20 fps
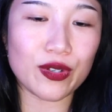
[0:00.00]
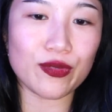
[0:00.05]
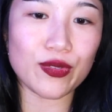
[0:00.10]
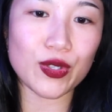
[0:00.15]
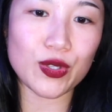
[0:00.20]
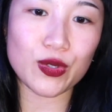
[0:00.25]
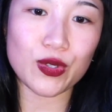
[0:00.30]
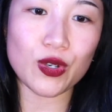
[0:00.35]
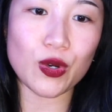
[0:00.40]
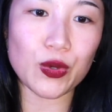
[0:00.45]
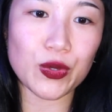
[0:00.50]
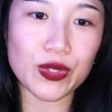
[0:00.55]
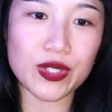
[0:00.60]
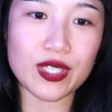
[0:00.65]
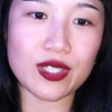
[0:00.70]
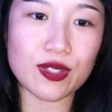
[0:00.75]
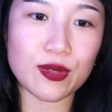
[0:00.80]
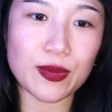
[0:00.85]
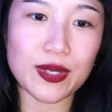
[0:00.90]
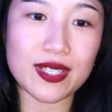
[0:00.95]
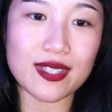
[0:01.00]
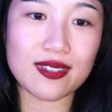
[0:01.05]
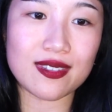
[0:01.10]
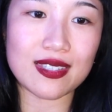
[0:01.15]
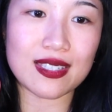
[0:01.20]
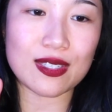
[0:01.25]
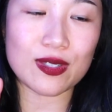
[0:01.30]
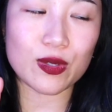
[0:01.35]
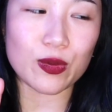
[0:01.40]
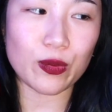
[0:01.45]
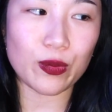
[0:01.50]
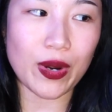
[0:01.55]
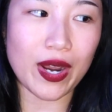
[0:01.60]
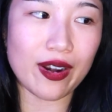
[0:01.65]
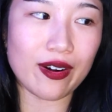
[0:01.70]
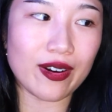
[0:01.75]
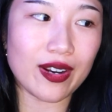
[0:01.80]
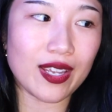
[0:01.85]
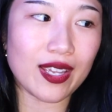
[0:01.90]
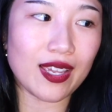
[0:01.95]
of the Olsen twins is
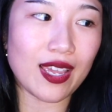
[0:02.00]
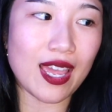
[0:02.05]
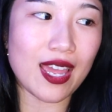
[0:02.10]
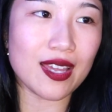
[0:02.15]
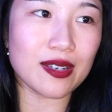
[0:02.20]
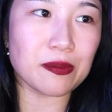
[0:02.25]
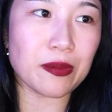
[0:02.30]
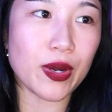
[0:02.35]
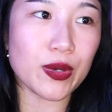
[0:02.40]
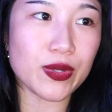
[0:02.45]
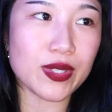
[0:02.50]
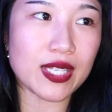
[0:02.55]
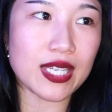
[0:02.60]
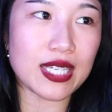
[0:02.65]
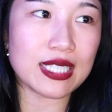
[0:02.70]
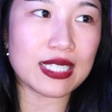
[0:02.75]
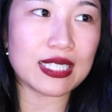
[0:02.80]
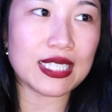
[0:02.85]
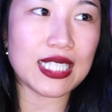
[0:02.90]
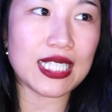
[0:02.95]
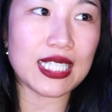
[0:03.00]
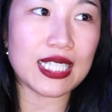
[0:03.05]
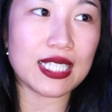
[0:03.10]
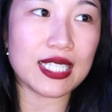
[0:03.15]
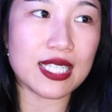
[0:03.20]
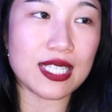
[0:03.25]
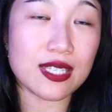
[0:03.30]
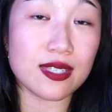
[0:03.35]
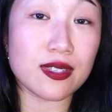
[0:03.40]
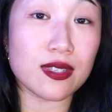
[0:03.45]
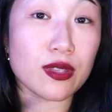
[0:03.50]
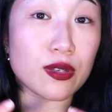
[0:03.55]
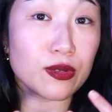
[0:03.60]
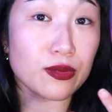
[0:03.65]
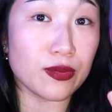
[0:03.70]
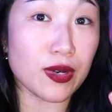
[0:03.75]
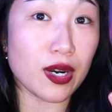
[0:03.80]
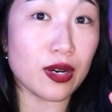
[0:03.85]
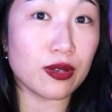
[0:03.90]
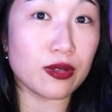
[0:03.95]
wearing, and most likely it is the
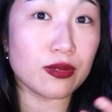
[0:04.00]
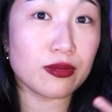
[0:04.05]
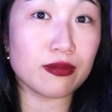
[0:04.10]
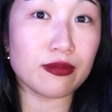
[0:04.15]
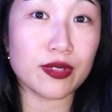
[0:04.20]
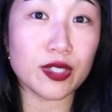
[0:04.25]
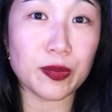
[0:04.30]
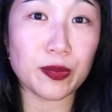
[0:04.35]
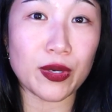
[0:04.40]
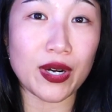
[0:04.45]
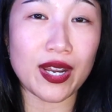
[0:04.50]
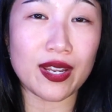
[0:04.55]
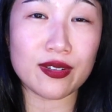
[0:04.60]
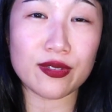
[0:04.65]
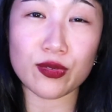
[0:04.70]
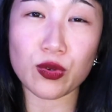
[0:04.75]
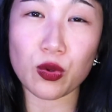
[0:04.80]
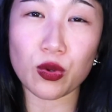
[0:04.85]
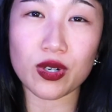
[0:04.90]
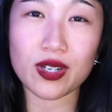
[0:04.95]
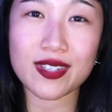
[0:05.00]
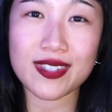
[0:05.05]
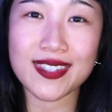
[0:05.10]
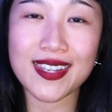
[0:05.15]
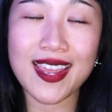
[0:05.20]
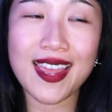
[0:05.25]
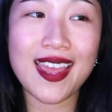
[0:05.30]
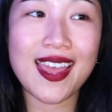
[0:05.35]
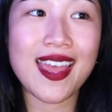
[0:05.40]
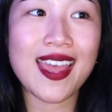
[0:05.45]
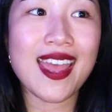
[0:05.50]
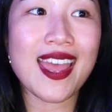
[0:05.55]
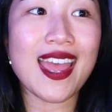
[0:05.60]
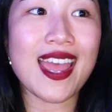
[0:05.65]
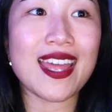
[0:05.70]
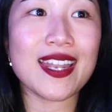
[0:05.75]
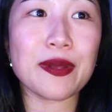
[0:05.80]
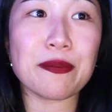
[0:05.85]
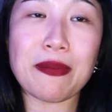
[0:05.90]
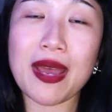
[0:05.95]
Row, their brand of course,
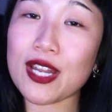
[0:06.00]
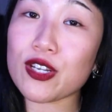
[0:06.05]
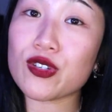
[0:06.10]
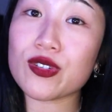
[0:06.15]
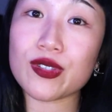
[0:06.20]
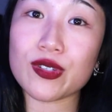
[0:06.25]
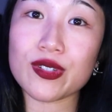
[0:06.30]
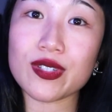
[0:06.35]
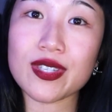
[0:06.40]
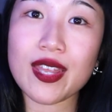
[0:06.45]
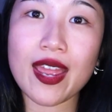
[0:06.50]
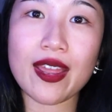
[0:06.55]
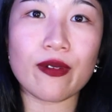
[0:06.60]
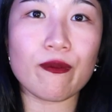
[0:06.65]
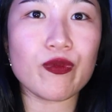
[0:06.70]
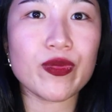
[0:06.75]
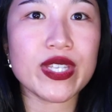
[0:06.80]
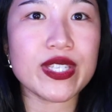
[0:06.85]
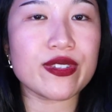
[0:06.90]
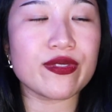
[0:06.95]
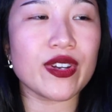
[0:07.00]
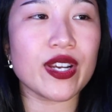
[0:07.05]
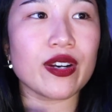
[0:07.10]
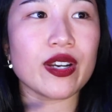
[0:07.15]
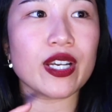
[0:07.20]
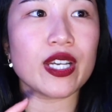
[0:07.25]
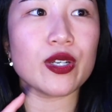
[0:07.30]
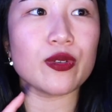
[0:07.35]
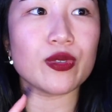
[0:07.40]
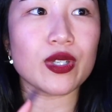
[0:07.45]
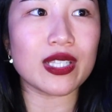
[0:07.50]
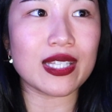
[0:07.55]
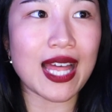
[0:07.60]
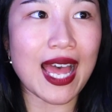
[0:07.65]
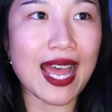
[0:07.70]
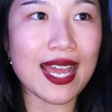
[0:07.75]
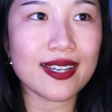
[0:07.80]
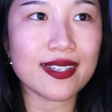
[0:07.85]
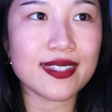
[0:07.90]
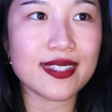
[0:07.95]
and it matches their style. It's very
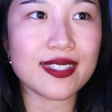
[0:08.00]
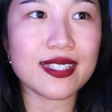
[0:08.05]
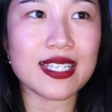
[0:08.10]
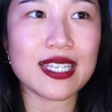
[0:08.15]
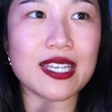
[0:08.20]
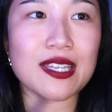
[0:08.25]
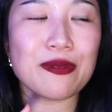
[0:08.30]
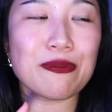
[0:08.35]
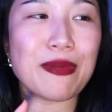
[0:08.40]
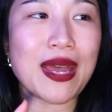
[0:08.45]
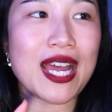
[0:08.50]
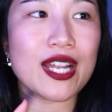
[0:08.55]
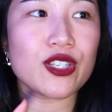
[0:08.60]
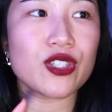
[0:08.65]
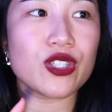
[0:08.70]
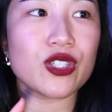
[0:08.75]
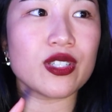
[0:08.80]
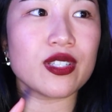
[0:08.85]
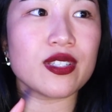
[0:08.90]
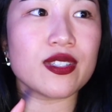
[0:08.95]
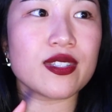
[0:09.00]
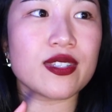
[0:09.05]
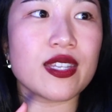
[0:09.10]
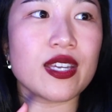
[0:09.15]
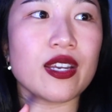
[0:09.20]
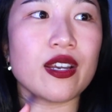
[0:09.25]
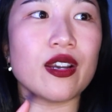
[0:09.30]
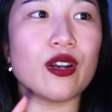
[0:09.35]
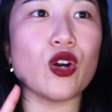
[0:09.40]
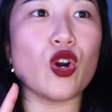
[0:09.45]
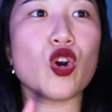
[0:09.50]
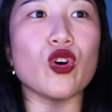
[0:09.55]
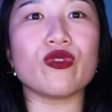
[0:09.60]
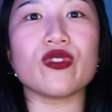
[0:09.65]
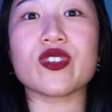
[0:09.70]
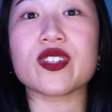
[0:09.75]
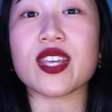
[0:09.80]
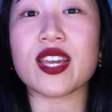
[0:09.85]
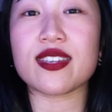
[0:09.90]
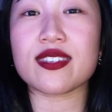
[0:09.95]
relaxed, it matches their
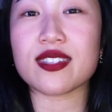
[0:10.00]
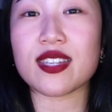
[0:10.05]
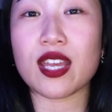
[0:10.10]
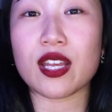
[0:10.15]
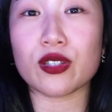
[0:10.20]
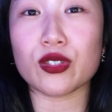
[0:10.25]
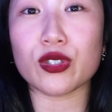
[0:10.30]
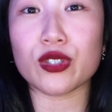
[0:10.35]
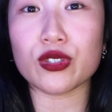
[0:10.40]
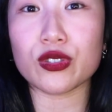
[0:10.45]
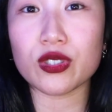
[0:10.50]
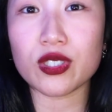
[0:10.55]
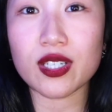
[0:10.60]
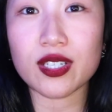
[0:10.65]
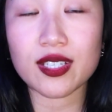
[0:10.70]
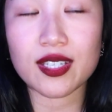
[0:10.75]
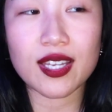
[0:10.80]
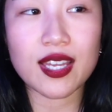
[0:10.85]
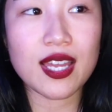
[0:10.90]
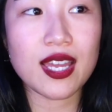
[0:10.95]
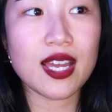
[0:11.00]
oversized tailored look,